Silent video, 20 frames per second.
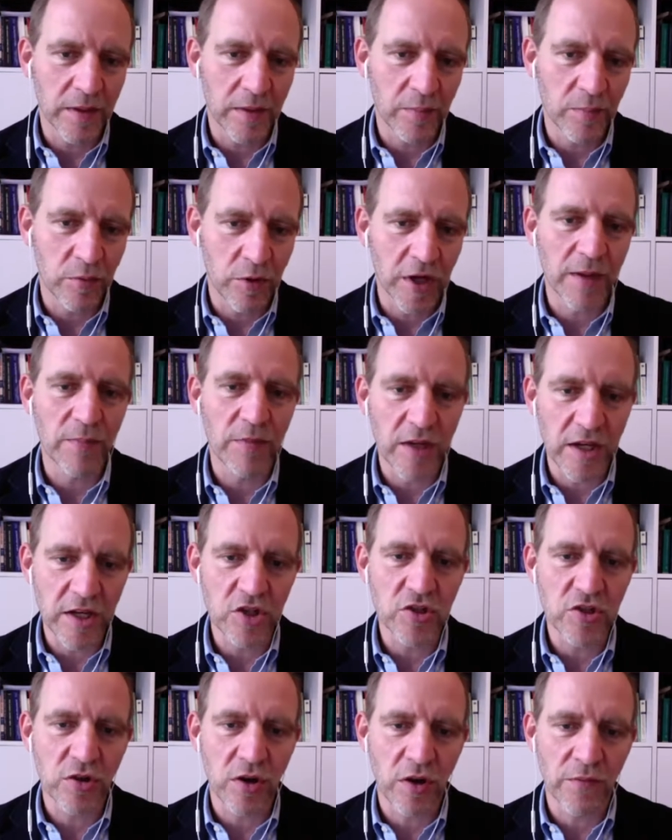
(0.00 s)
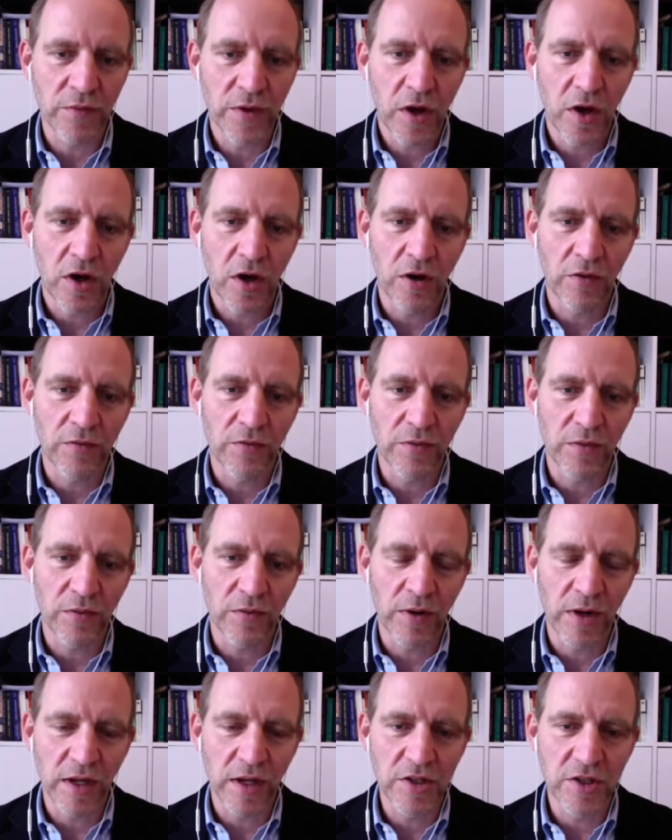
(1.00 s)
brought up the issue of
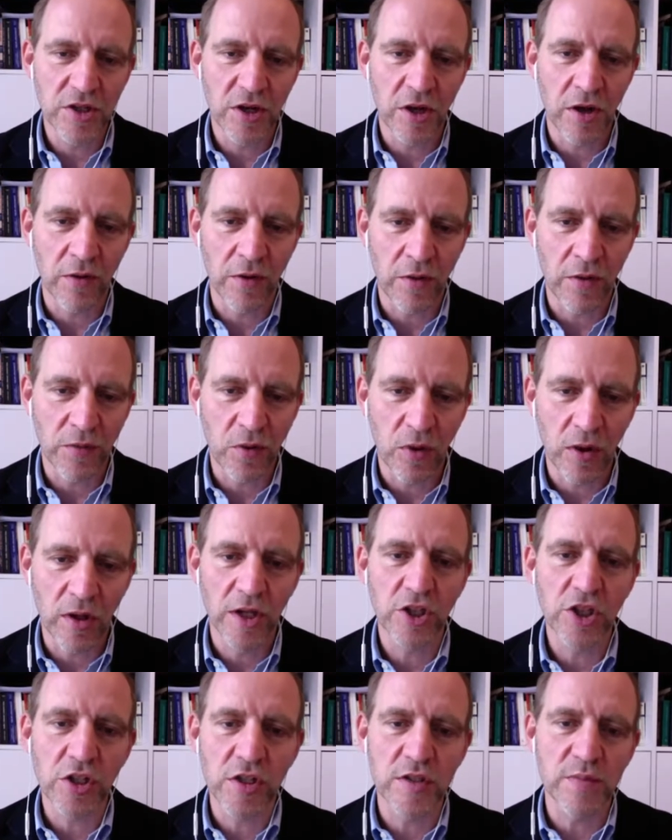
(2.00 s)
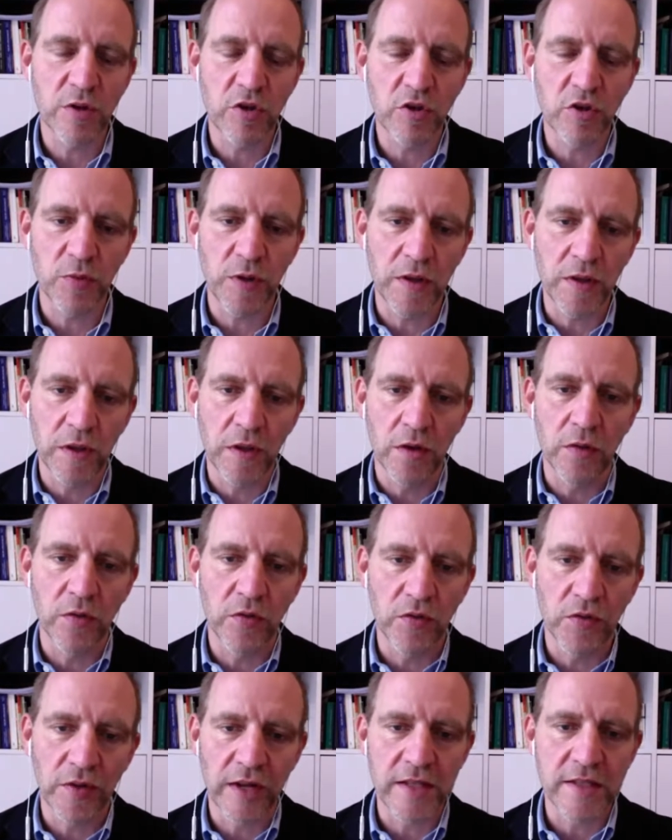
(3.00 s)
religion, of coalitions between
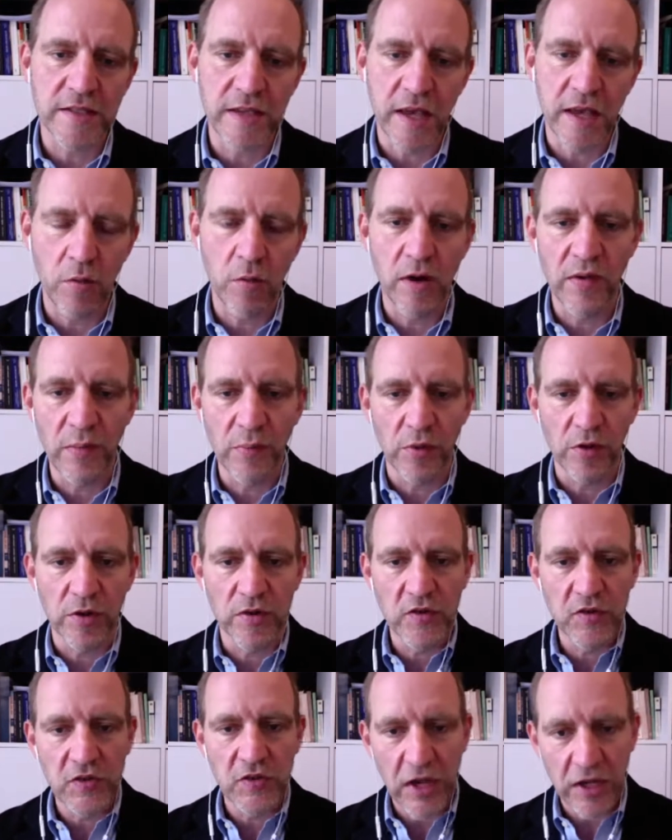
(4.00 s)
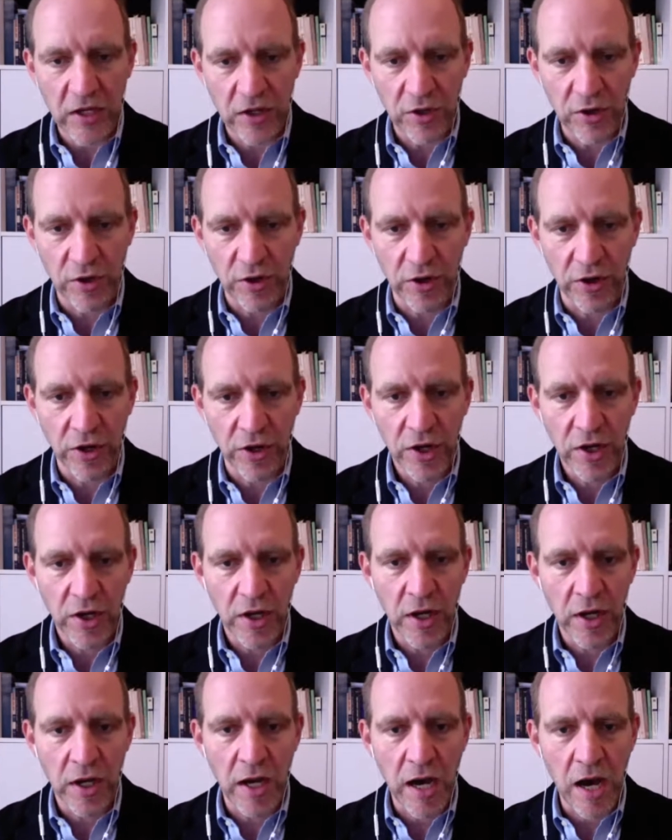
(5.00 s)
those, let's say, who have a more secular
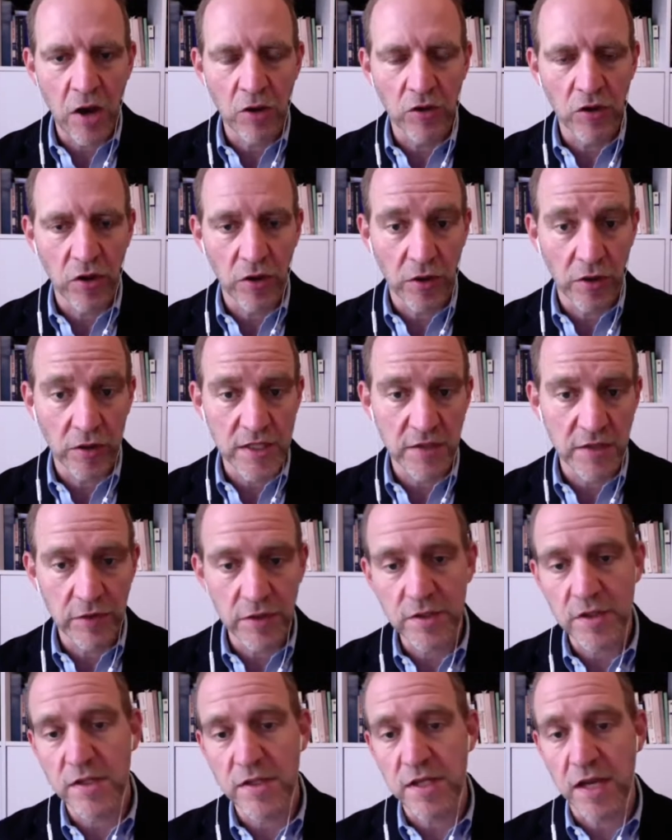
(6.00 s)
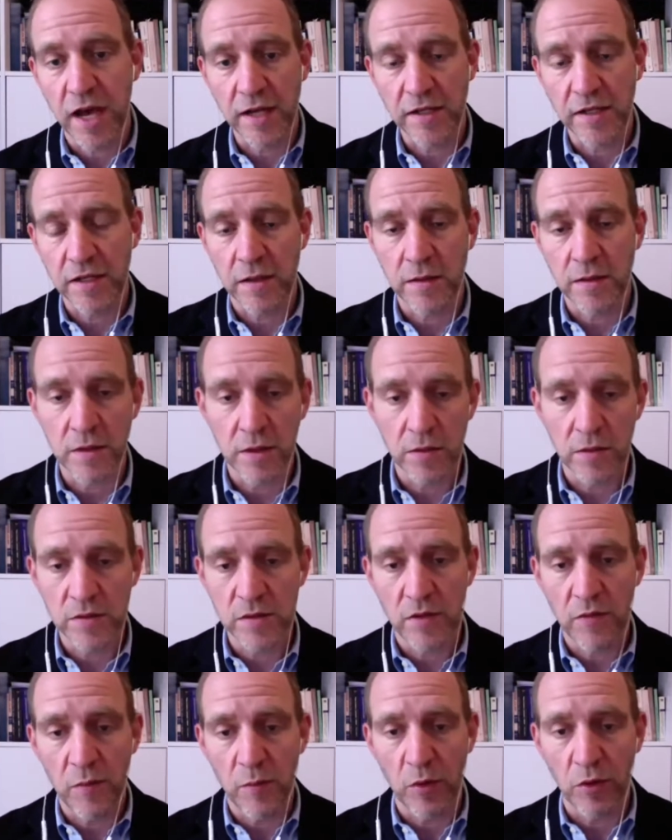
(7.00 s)
outlook on civil society and those who
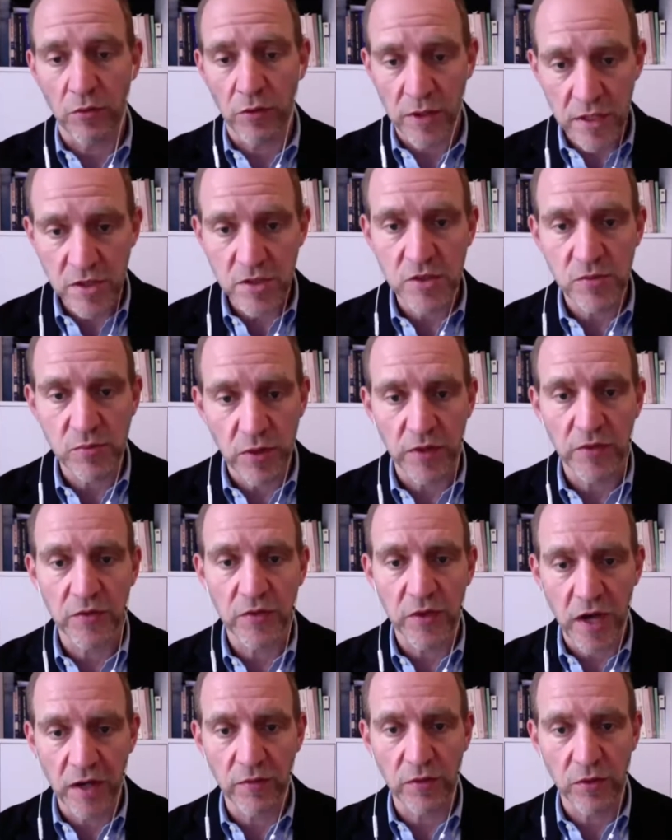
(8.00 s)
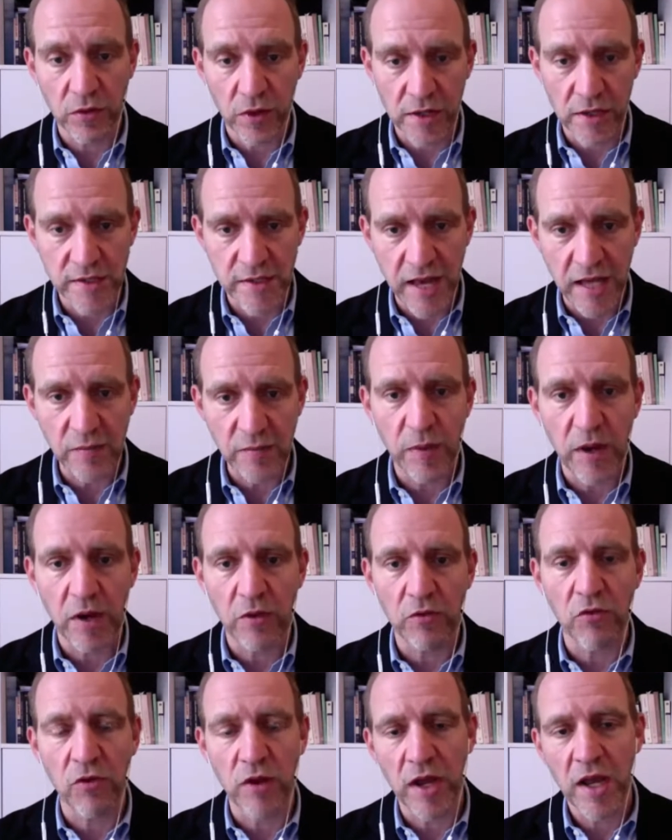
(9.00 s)
have a more religious one, to kind of cross that
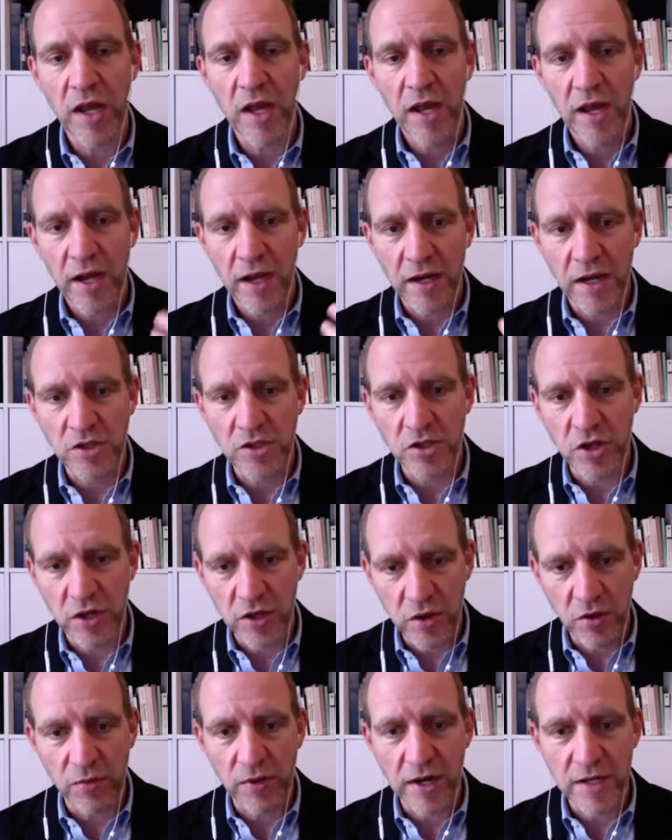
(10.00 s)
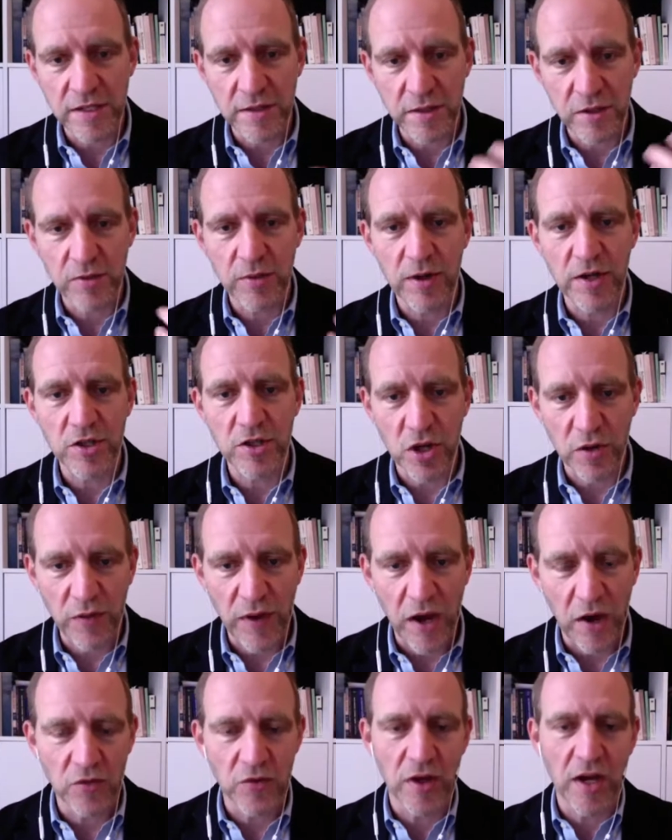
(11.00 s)
boundary. And Angela, you're raising the question of
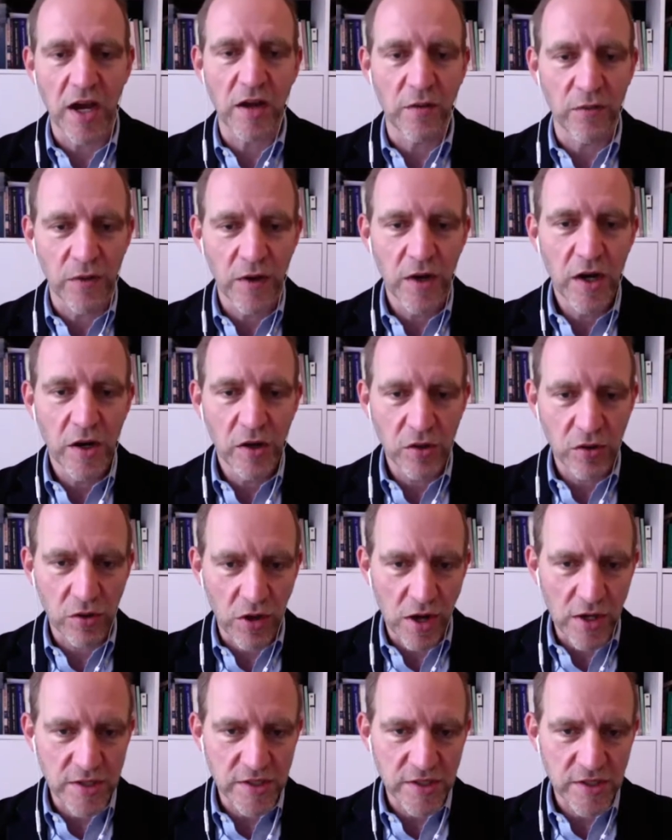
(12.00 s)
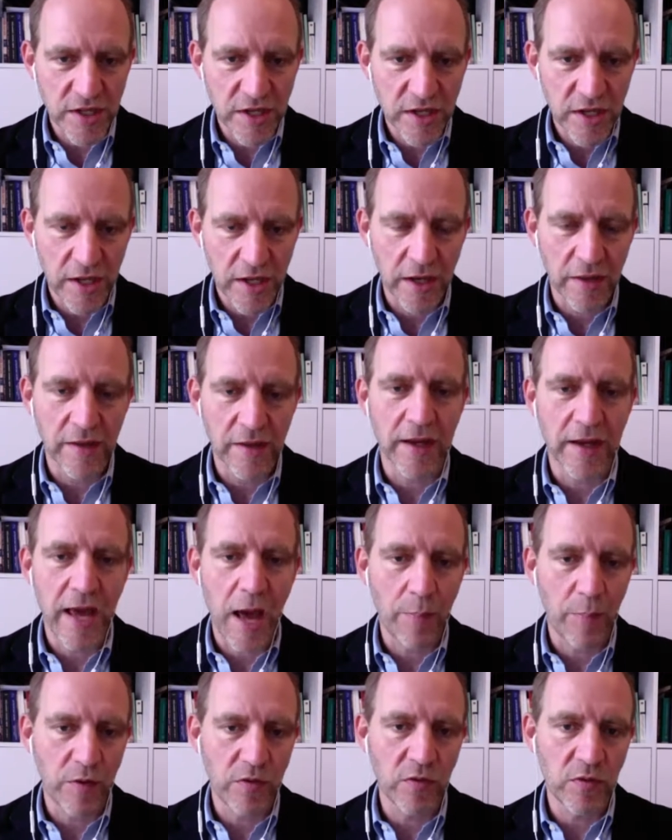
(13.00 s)
how to kind of cross the
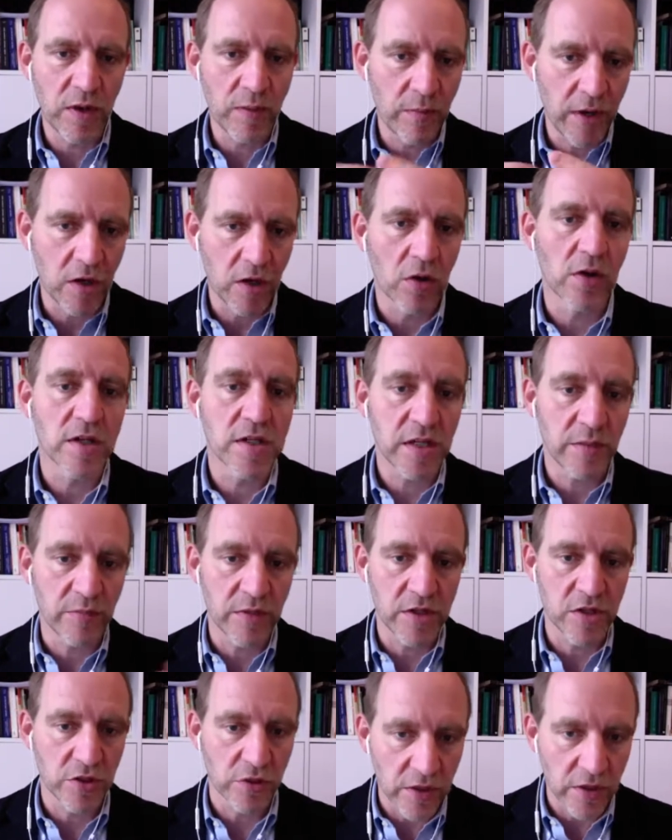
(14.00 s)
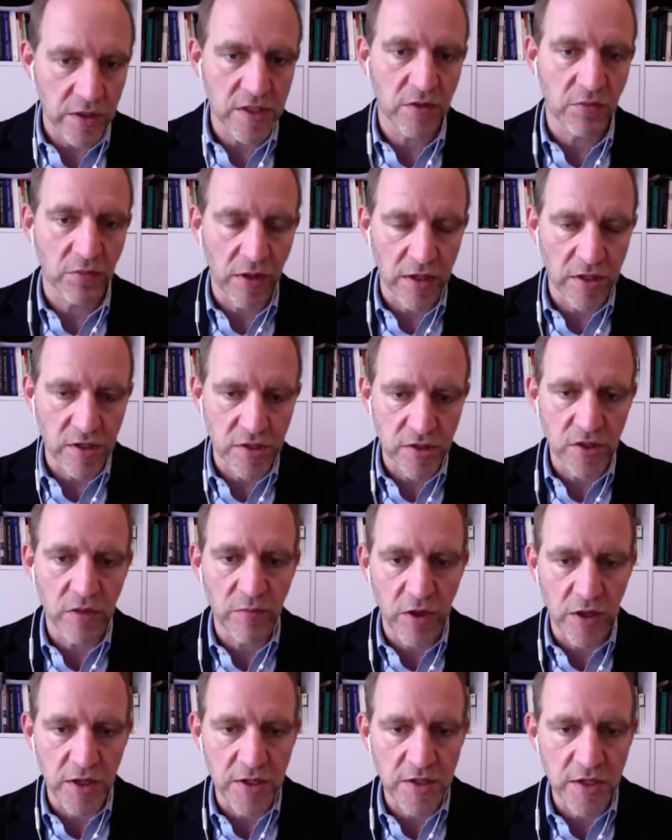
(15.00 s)
gap between minority and majority religious
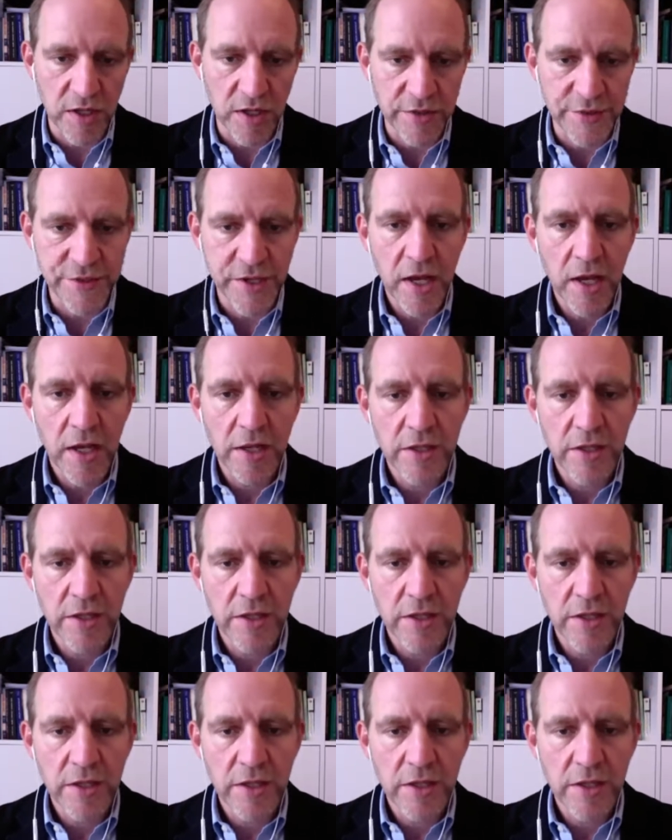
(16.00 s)
communities.